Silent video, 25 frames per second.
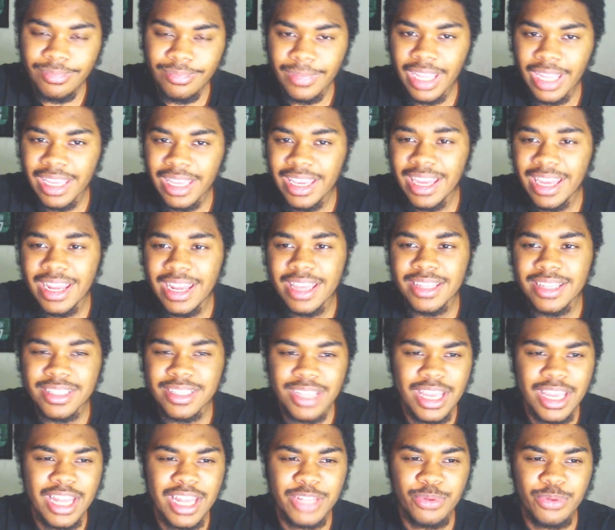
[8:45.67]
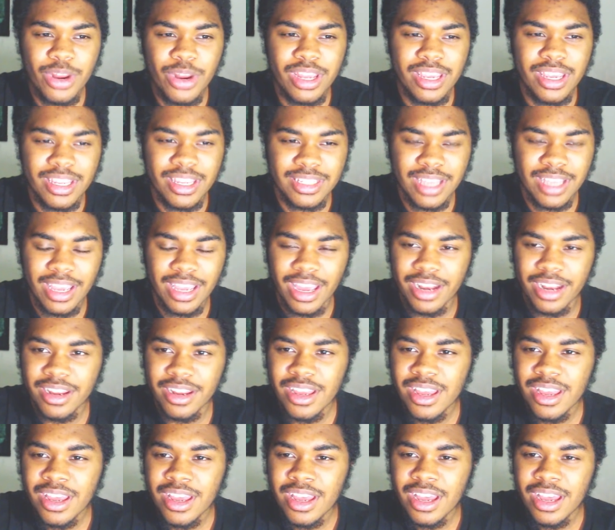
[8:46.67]
it is what it is again.
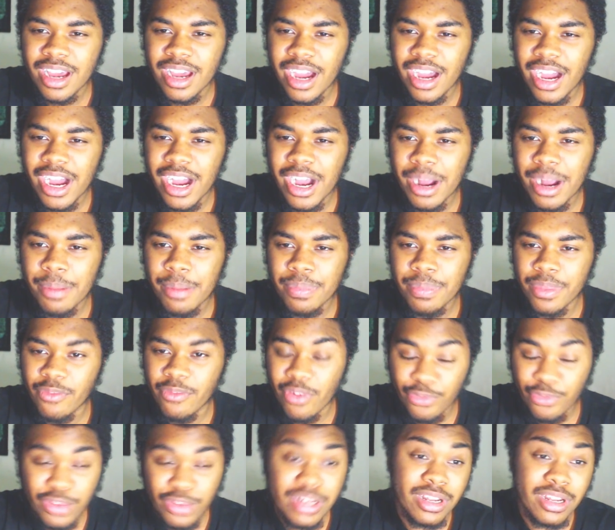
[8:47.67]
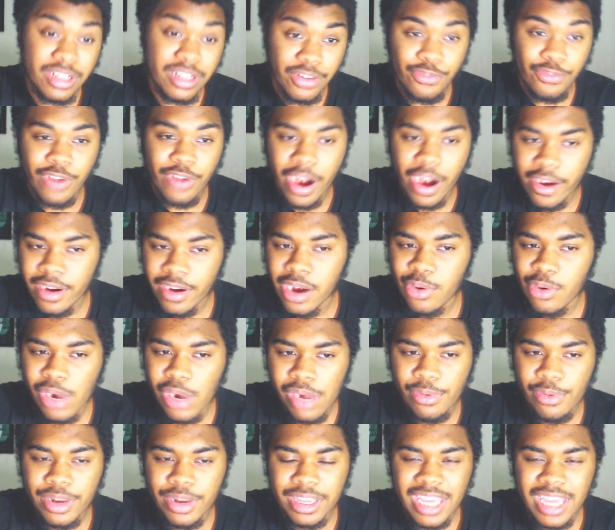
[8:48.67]
Rafinha did very, very
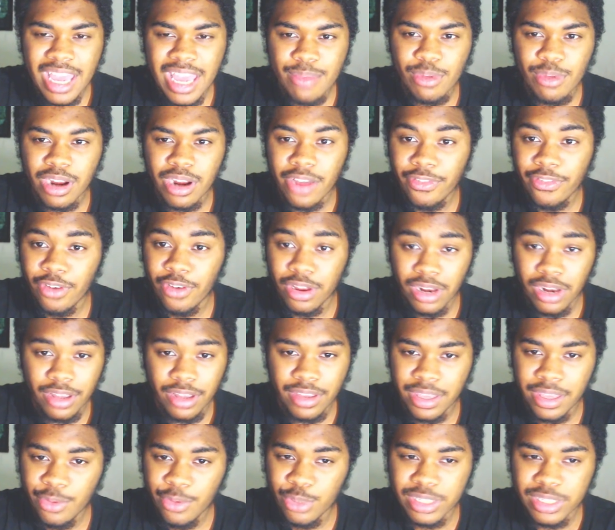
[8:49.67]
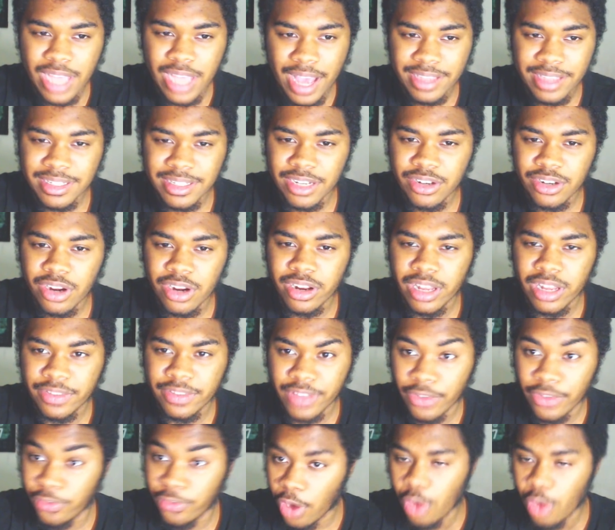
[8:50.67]
well when he came on. I thought like he was excellent on the left.
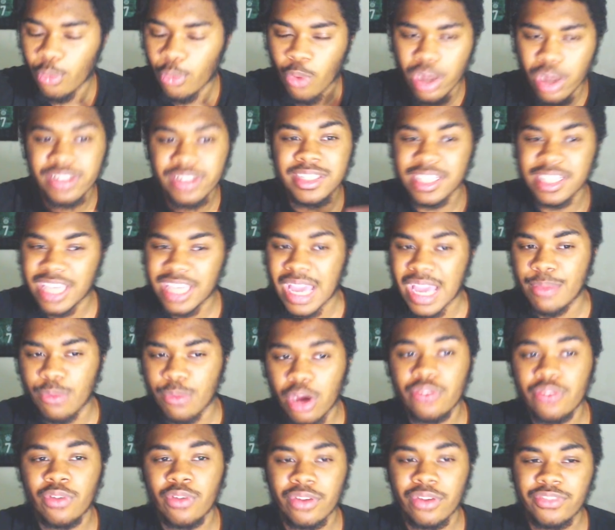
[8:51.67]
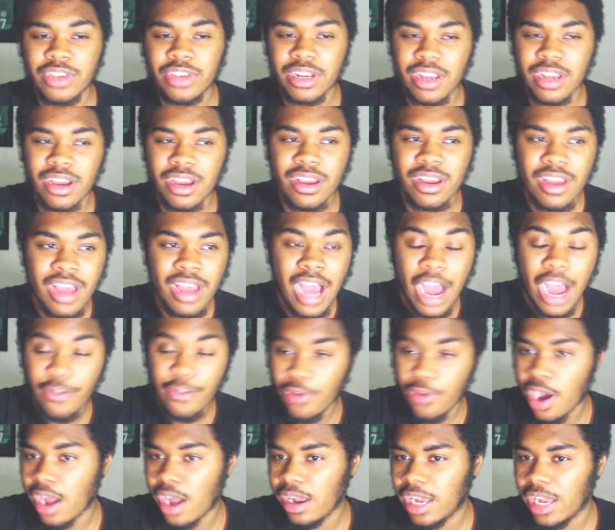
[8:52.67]
I thought once he came on, Rafinha, I
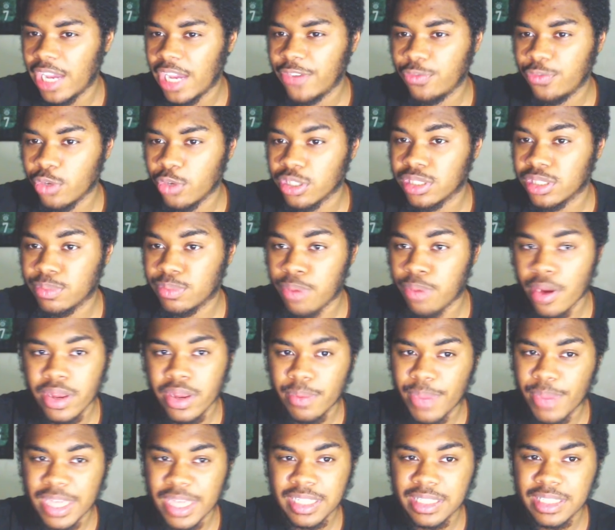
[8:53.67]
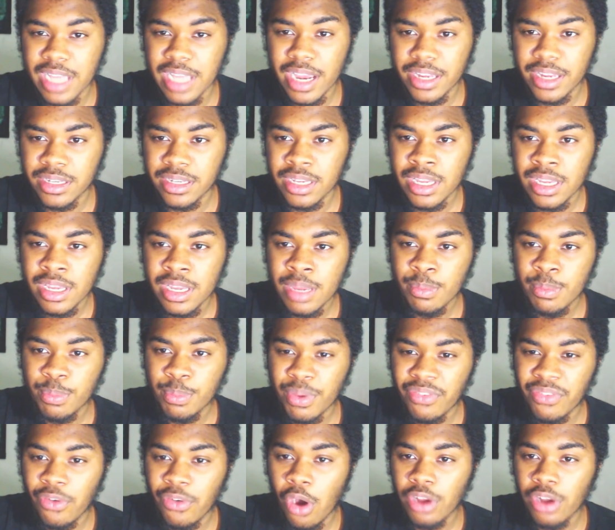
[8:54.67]
thought our left was probably the best side.
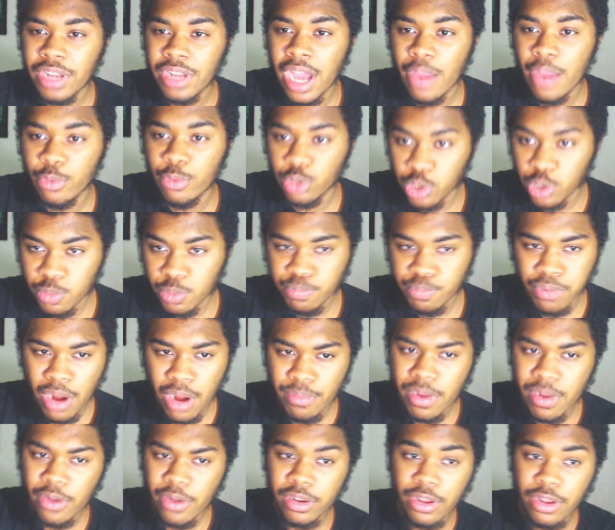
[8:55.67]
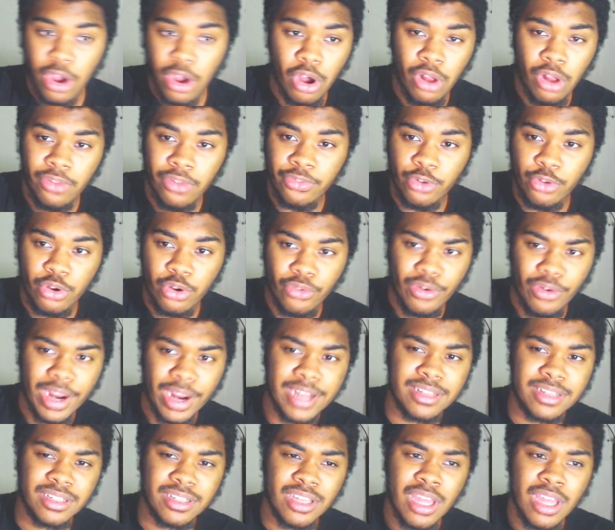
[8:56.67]
Before that, it was just primarily all through the
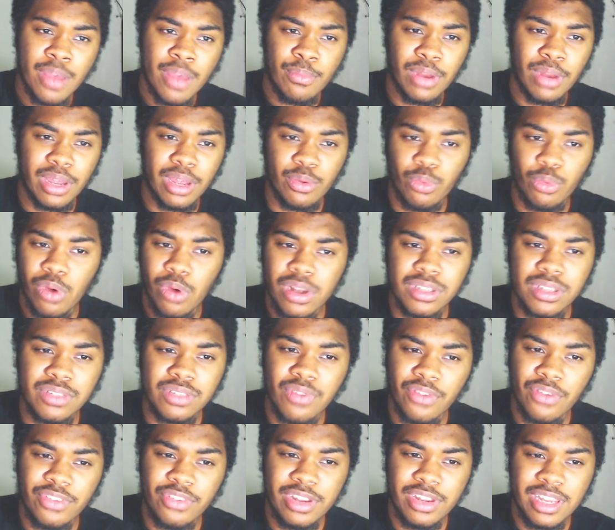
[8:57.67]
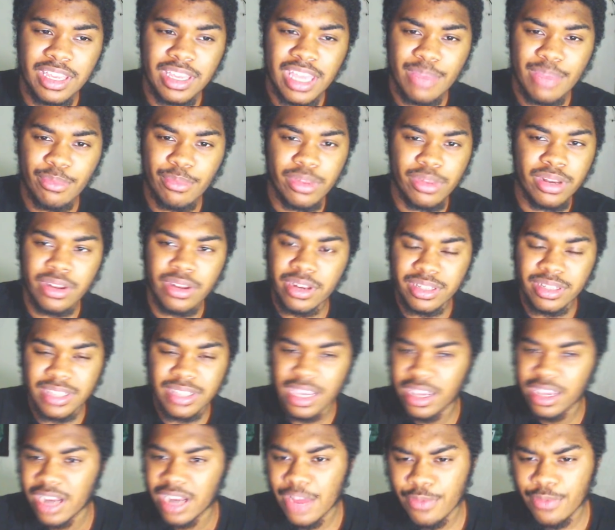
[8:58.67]
right. But like once Rafinha came in the
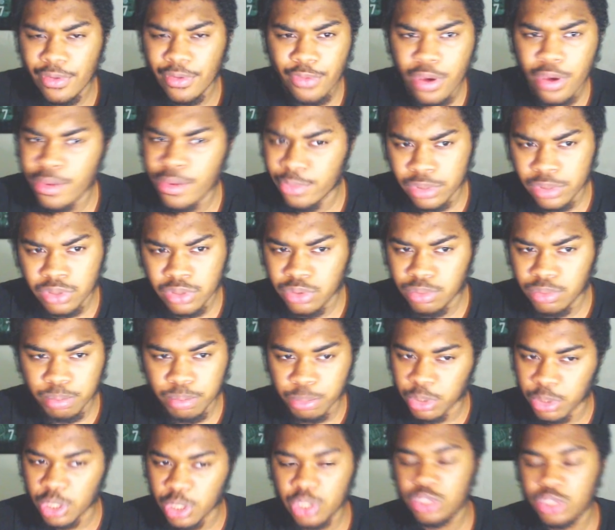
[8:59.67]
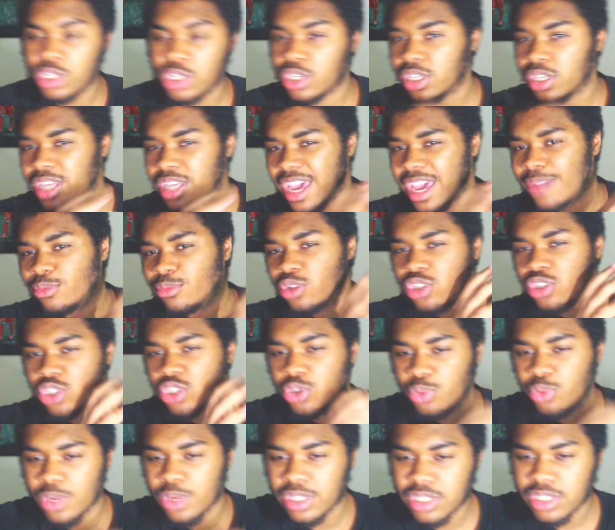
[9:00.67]
second half, I thought the game just
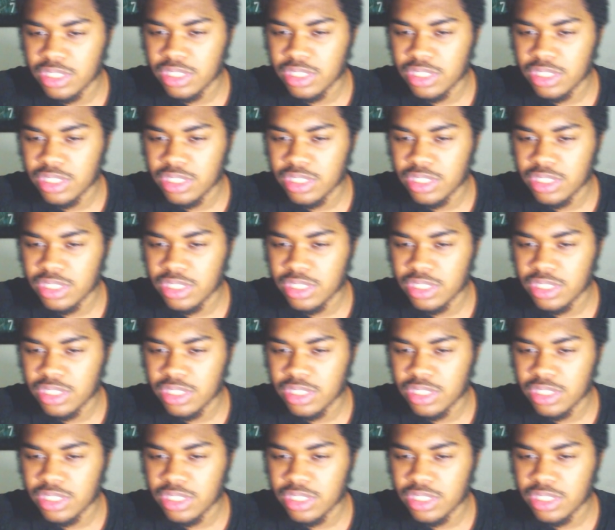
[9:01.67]
switched